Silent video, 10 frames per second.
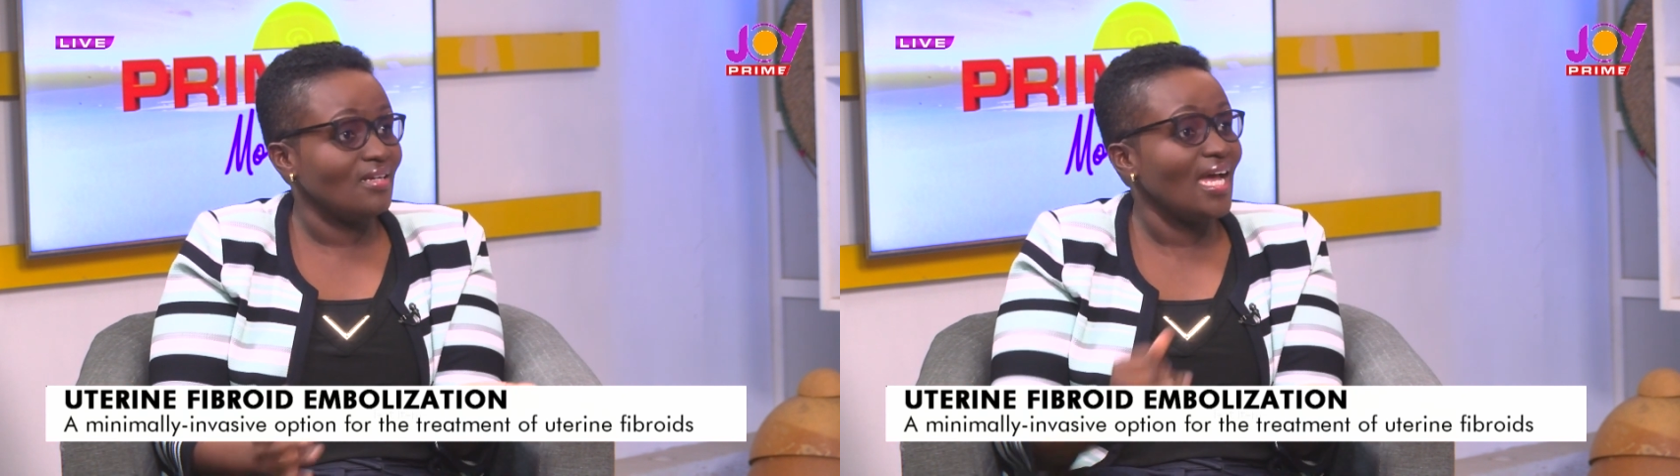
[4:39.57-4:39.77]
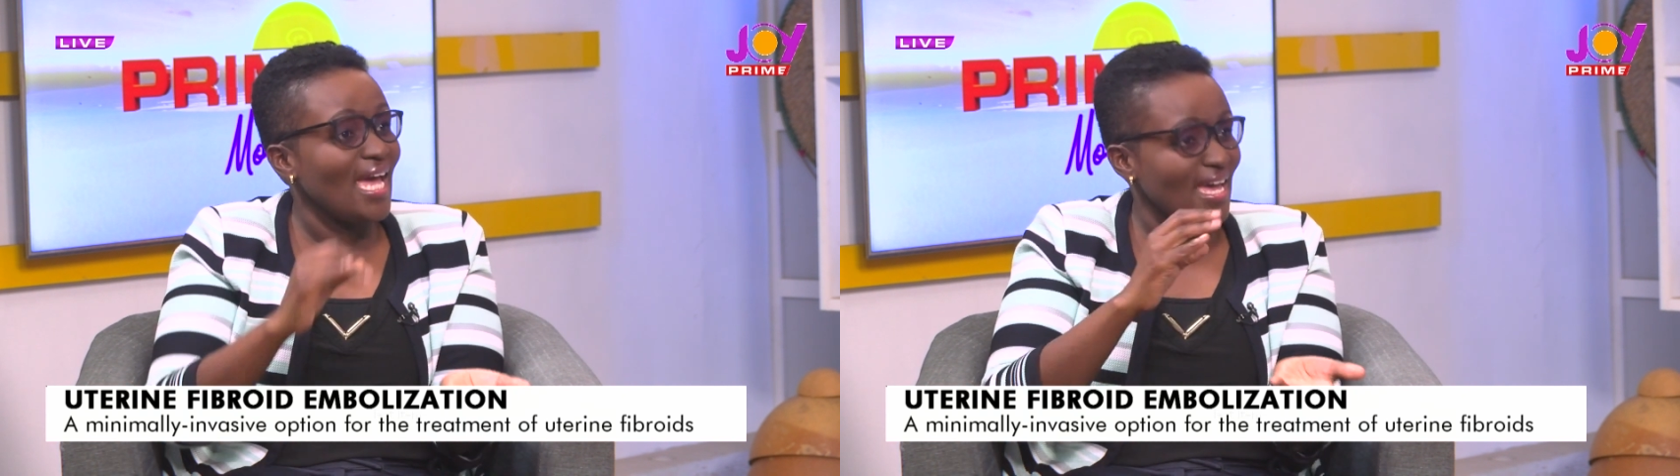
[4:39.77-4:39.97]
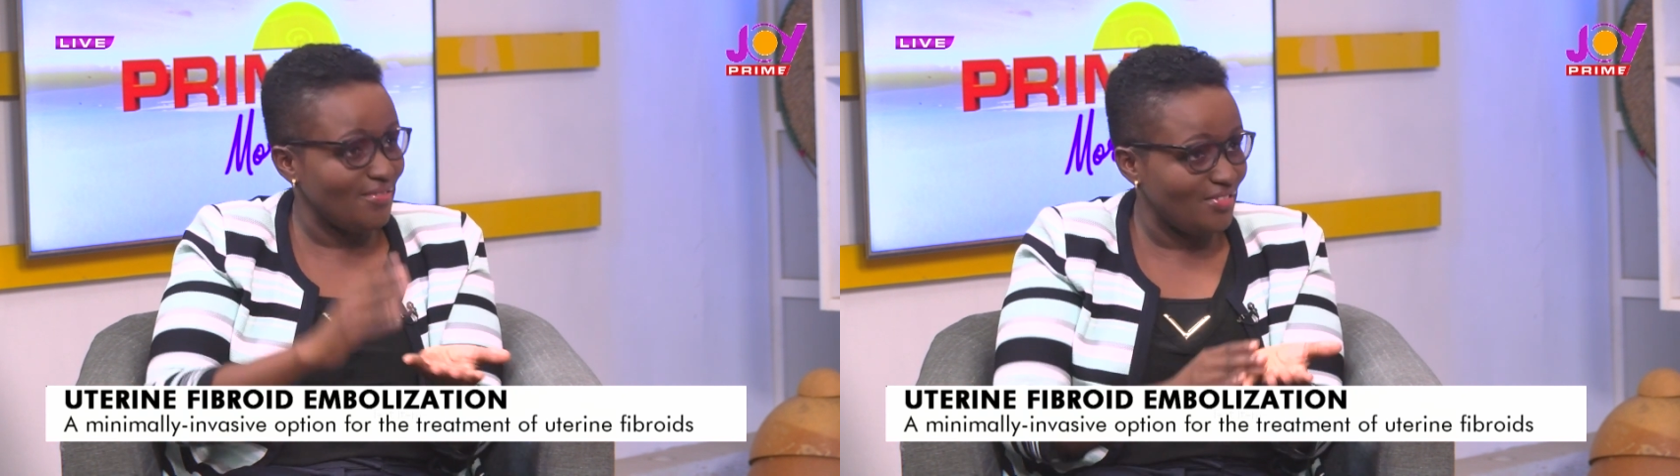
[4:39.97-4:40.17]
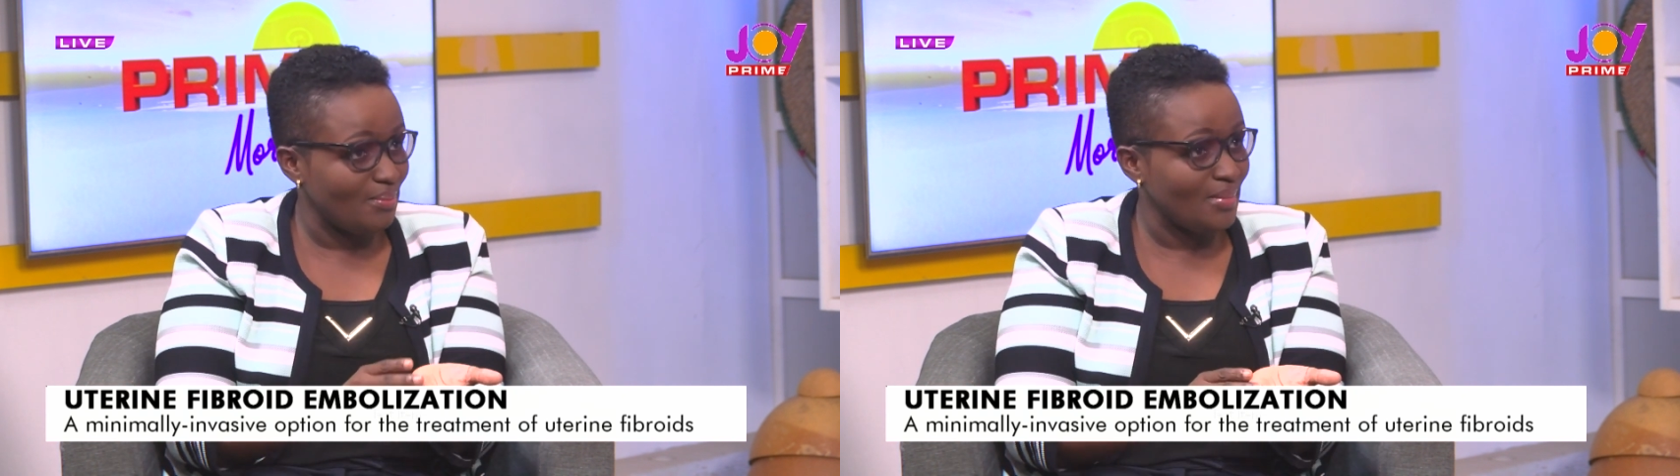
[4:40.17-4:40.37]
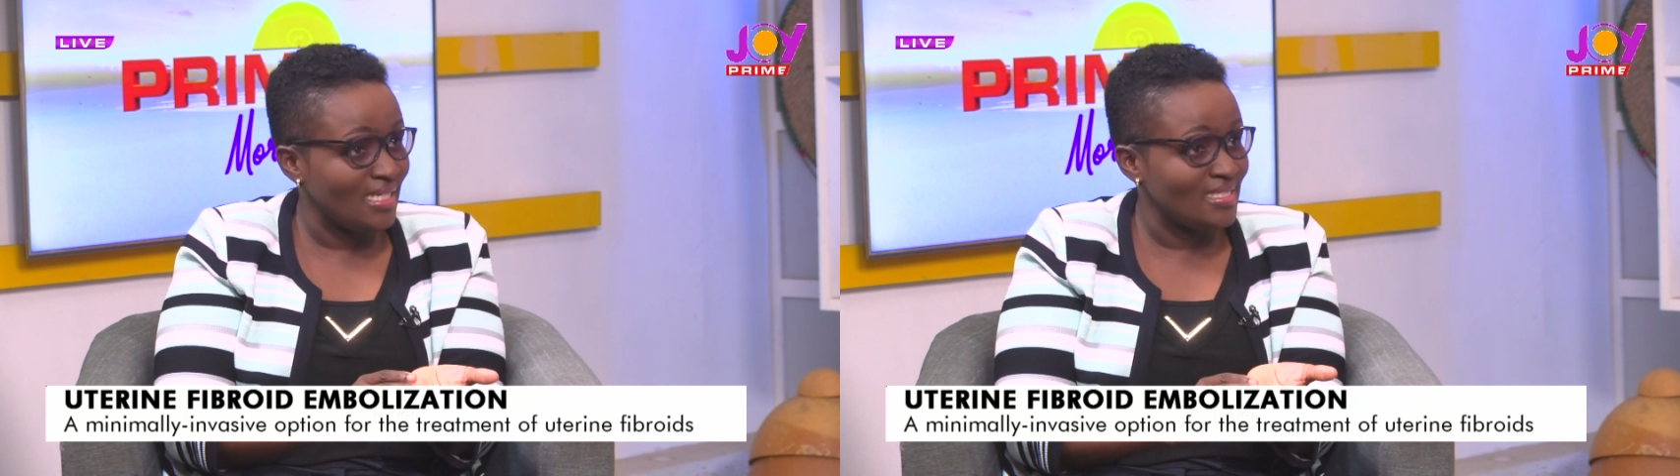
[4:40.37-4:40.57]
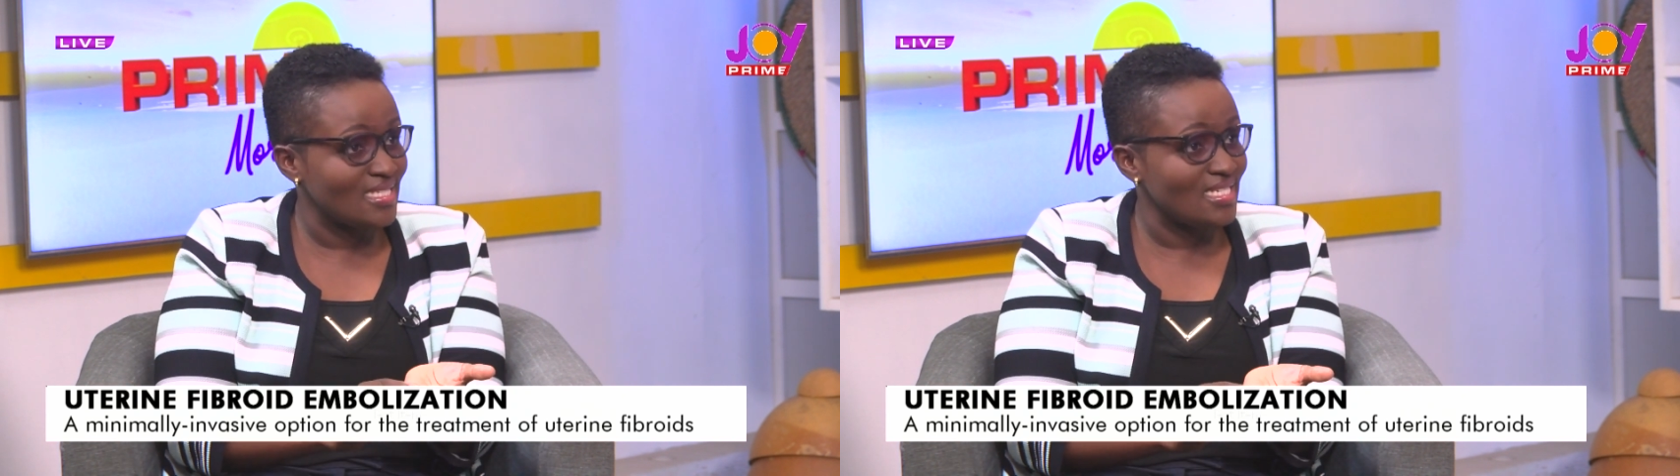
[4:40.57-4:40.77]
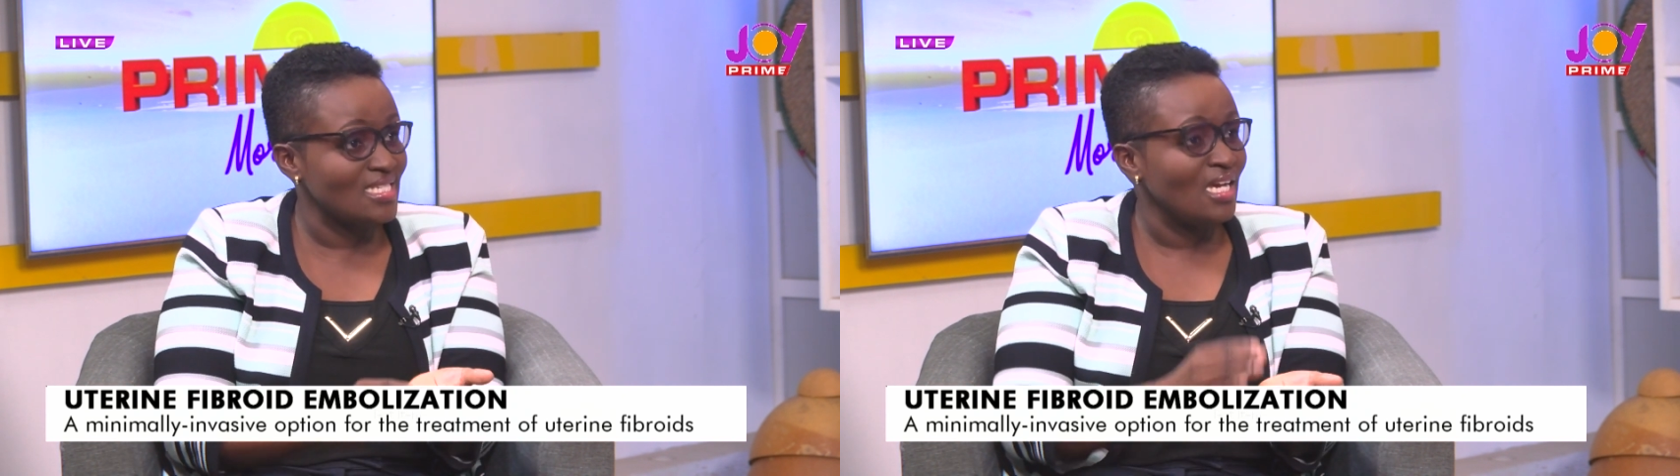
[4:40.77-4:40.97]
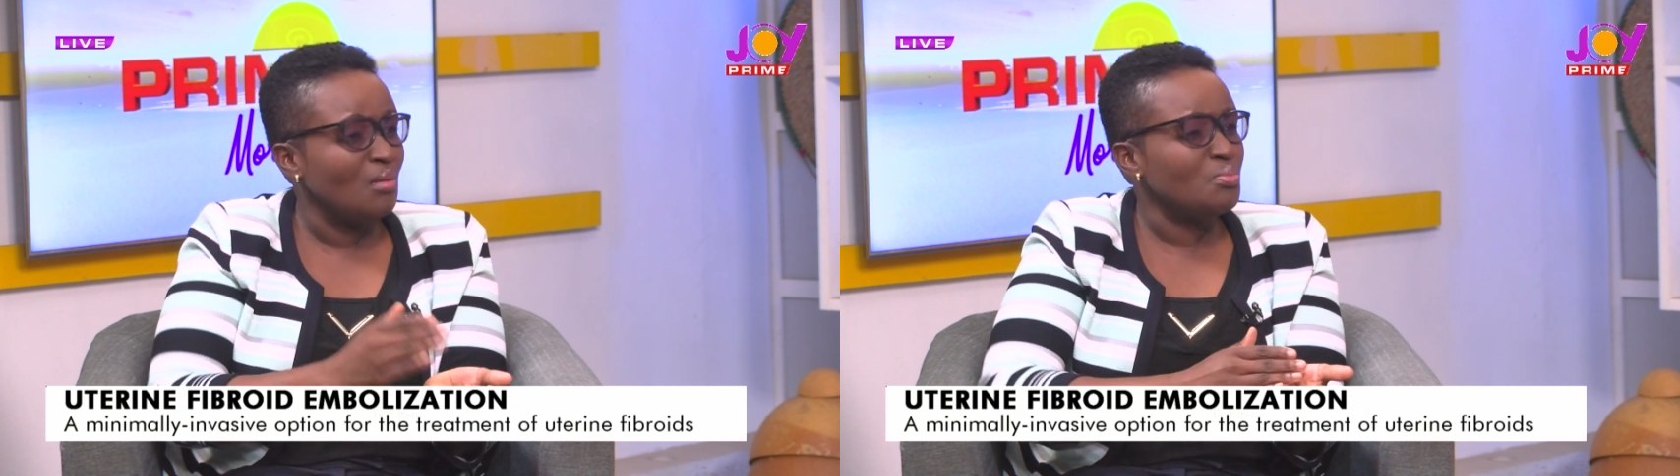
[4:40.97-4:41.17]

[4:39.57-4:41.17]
Heavy menses,